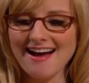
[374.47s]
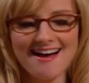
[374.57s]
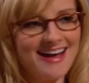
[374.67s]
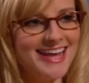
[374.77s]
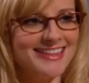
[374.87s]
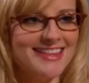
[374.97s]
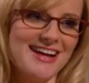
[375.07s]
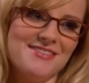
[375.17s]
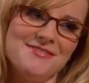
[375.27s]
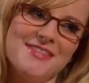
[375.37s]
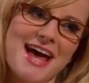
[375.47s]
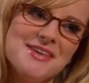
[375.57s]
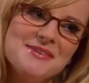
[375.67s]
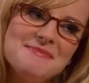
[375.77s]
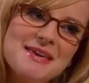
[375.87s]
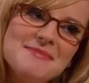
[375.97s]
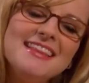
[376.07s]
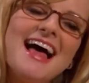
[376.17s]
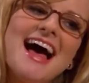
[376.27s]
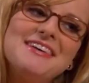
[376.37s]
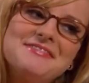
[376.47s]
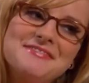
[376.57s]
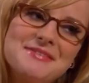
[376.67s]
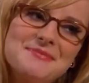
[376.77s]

I love that you make me laugh.